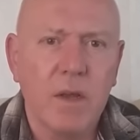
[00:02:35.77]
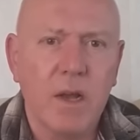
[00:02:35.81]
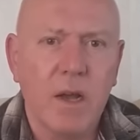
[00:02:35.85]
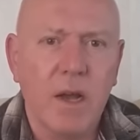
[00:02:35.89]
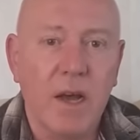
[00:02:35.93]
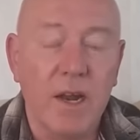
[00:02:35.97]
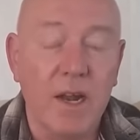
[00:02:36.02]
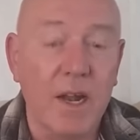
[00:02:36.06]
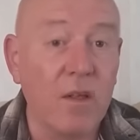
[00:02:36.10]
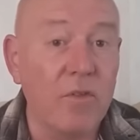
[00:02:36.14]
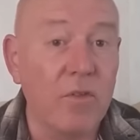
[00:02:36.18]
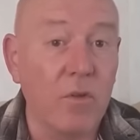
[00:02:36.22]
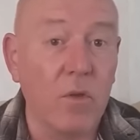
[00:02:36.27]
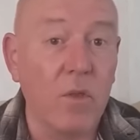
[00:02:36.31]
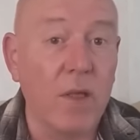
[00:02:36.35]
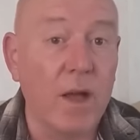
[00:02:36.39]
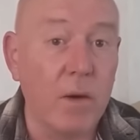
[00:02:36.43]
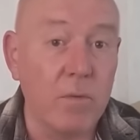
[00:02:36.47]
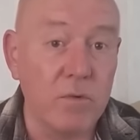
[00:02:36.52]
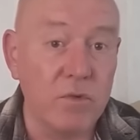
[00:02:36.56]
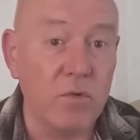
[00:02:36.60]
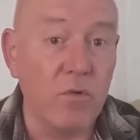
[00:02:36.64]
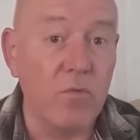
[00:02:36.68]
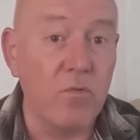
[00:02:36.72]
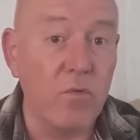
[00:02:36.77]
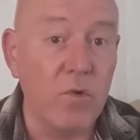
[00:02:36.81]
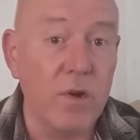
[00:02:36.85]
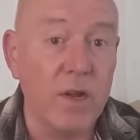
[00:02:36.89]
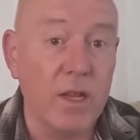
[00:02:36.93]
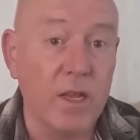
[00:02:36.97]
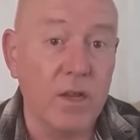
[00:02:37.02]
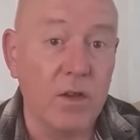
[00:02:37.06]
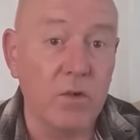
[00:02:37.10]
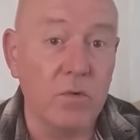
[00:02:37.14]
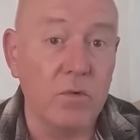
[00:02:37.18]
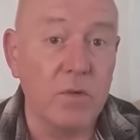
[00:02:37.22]
And I thought that was a
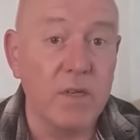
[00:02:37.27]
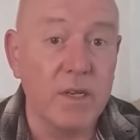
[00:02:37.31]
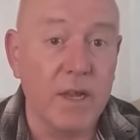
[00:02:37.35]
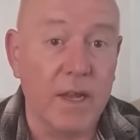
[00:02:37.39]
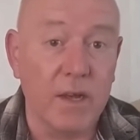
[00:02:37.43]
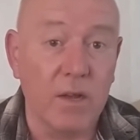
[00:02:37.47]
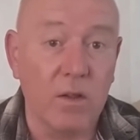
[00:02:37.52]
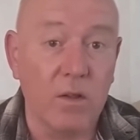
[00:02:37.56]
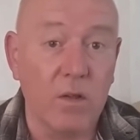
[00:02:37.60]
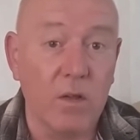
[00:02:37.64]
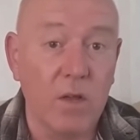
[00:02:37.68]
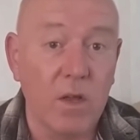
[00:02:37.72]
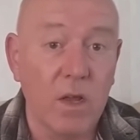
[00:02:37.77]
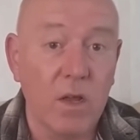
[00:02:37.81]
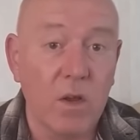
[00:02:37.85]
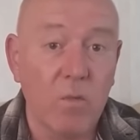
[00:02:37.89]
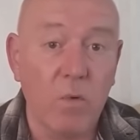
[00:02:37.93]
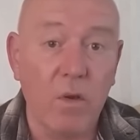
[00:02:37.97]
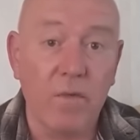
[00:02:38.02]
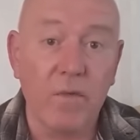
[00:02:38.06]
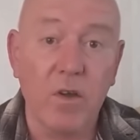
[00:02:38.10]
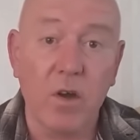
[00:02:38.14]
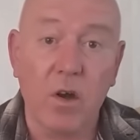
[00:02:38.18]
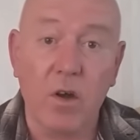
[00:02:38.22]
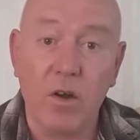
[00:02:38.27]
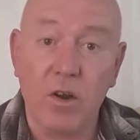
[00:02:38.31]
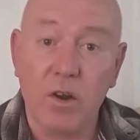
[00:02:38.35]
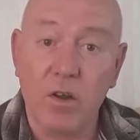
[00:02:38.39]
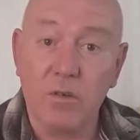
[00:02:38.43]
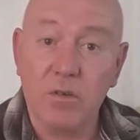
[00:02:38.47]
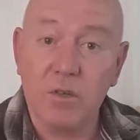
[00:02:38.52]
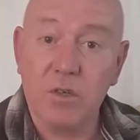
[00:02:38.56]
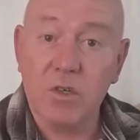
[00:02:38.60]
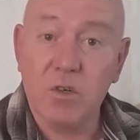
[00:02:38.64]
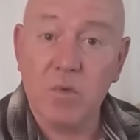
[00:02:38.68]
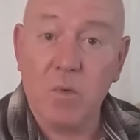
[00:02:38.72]
really good deal. We've got an
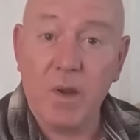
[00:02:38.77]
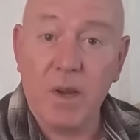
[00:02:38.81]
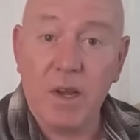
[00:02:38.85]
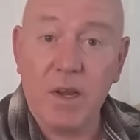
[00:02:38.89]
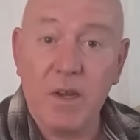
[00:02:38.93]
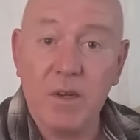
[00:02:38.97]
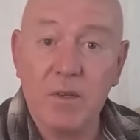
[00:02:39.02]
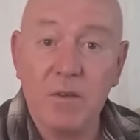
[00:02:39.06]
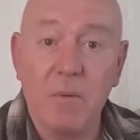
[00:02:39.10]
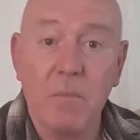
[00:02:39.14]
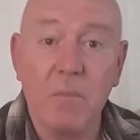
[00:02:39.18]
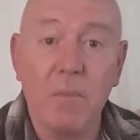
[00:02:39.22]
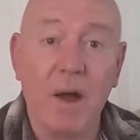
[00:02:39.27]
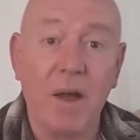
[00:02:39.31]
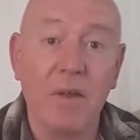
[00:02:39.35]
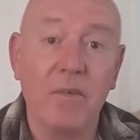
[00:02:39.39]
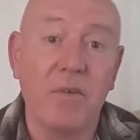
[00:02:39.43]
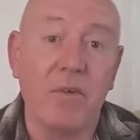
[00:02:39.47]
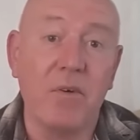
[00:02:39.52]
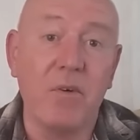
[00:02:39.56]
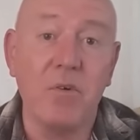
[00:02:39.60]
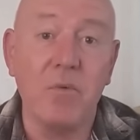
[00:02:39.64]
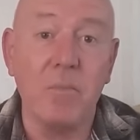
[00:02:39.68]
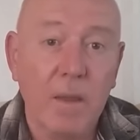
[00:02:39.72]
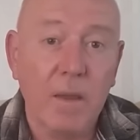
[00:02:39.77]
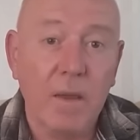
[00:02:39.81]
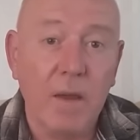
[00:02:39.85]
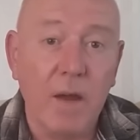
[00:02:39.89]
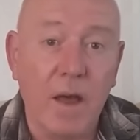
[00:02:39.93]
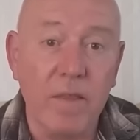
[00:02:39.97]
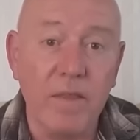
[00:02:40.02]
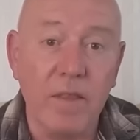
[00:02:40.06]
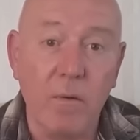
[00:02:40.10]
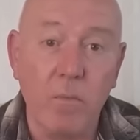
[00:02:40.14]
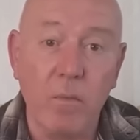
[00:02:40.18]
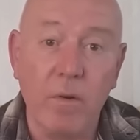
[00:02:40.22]
ensuite bathroom,
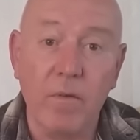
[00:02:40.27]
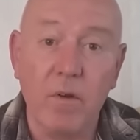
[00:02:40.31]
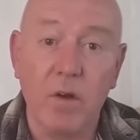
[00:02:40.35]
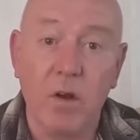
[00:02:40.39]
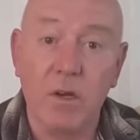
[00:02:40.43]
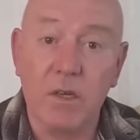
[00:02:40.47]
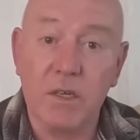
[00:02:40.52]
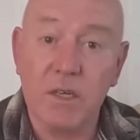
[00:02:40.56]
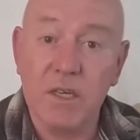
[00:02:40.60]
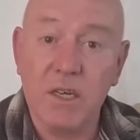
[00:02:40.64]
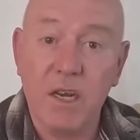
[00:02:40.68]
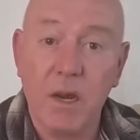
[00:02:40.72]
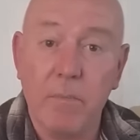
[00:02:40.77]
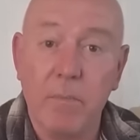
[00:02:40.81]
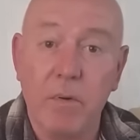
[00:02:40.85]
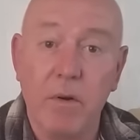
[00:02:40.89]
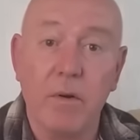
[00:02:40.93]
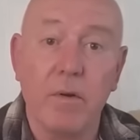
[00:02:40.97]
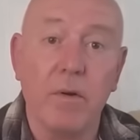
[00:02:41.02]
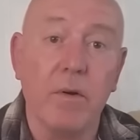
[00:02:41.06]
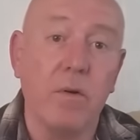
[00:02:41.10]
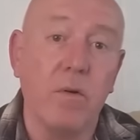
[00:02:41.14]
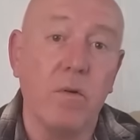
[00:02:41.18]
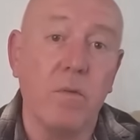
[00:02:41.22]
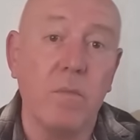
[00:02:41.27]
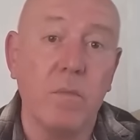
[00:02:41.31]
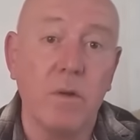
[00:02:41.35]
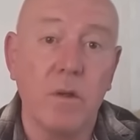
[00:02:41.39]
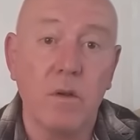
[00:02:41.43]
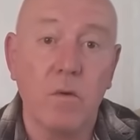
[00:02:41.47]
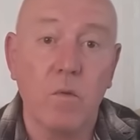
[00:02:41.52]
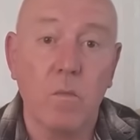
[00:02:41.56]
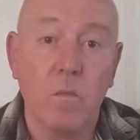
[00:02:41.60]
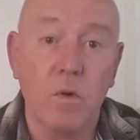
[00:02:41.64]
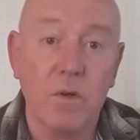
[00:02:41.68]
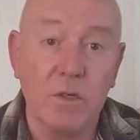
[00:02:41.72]
and then we've got a separate room
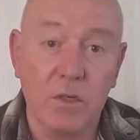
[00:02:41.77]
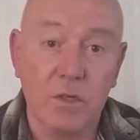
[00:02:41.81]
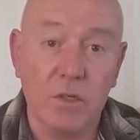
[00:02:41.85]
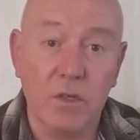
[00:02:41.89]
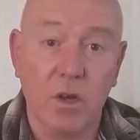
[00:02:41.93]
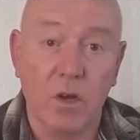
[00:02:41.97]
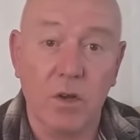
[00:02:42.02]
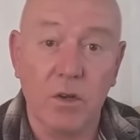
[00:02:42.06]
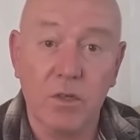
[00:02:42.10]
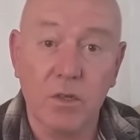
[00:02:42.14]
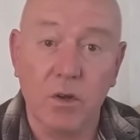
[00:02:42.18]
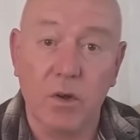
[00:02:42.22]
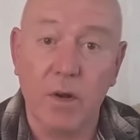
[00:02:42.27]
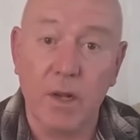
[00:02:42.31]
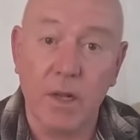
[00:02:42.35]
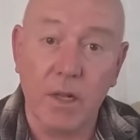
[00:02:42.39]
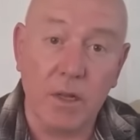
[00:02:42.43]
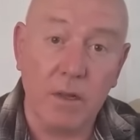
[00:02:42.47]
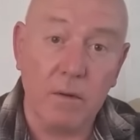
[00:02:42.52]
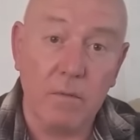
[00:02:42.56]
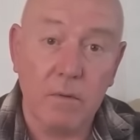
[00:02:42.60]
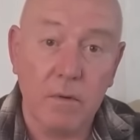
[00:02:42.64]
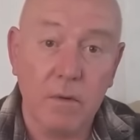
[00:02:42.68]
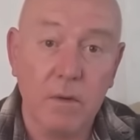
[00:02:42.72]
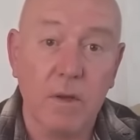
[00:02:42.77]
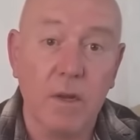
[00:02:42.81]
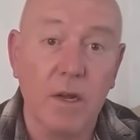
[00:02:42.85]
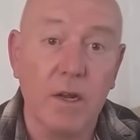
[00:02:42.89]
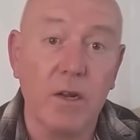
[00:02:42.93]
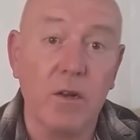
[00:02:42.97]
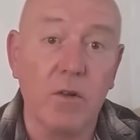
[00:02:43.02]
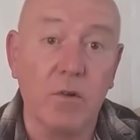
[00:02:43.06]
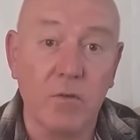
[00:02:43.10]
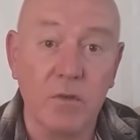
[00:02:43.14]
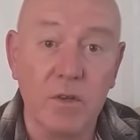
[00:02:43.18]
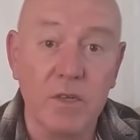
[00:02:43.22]
which has got a toilet and
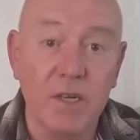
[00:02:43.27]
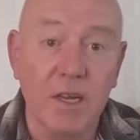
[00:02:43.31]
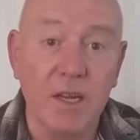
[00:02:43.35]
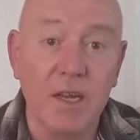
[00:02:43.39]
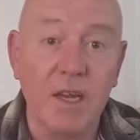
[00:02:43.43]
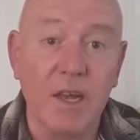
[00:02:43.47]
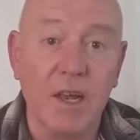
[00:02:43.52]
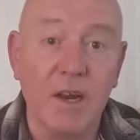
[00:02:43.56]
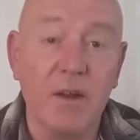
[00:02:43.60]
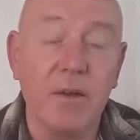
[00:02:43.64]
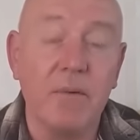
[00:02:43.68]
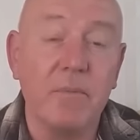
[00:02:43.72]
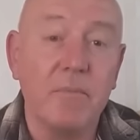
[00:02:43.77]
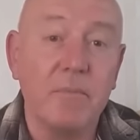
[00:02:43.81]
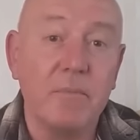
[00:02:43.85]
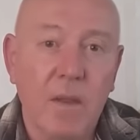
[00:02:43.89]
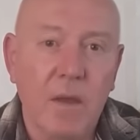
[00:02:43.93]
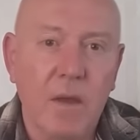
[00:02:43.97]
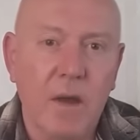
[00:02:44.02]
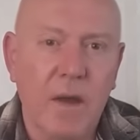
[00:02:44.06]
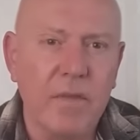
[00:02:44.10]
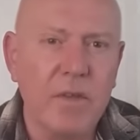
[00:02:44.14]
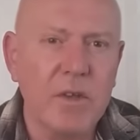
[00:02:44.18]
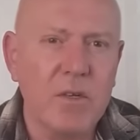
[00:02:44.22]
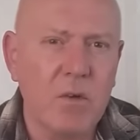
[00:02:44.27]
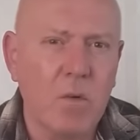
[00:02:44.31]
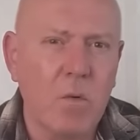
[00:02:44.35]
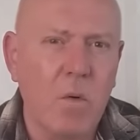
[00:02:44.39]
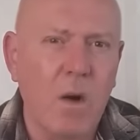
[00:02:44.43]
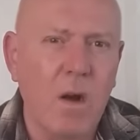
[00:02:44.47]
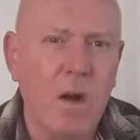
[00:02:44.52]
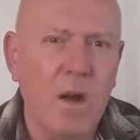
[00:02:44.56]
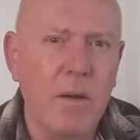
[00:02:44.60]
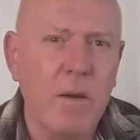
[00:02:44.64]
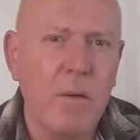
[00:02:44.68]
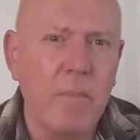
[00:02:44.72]
another sink in it. And there's
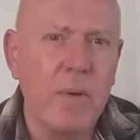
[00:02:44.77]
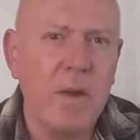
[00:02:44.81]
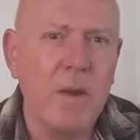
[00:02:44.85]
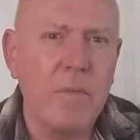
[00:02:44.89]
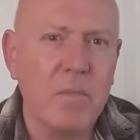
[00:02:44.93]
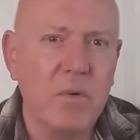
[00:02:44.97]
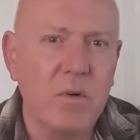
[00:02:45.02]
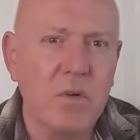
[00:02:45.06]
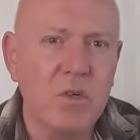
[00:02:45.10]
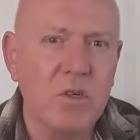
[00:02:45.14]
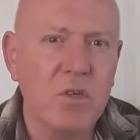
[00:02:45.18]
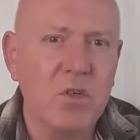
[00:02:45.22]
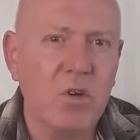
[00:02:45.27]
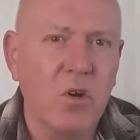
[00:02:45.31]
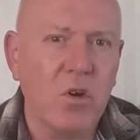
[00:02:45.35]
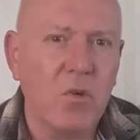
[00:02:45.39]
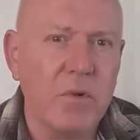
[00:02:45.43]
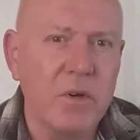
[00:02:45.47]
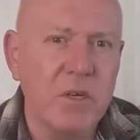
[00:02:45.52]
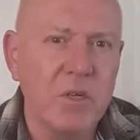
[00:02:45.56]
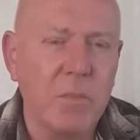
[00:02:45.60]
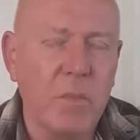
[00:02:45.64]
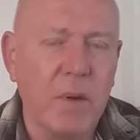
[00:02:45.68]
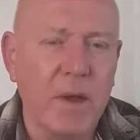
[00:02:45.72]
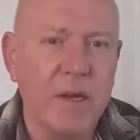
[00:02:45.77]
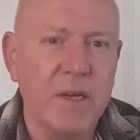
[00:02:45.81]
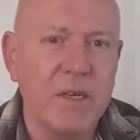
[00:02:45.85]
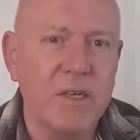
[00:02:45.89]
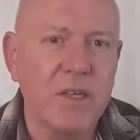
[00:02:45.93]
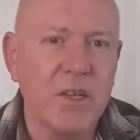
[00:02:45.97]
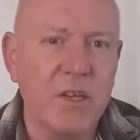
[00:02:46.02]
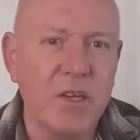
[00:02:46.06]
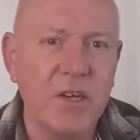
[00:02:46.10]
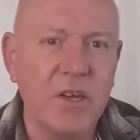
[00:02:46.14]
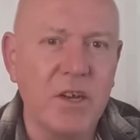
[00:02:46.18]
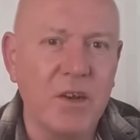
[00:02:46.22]
quite a bit more storage space
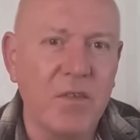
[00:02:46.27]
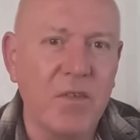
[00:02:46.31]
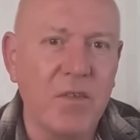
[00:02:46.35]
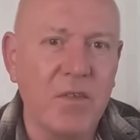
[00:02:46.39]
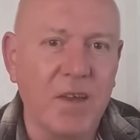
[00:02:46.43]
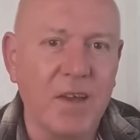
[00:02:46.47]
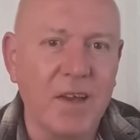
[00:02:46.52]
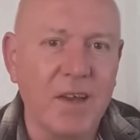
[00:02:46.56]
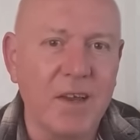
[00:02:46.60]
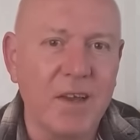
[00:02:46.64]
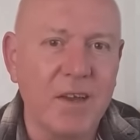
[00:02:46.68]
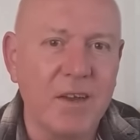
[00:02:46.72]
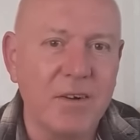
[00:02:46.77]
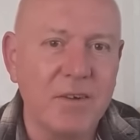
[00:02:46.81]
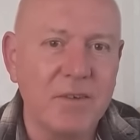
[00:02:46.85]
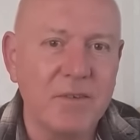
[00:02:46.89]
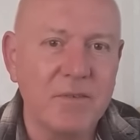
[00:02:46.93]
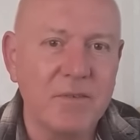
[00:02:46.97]
than you'd think.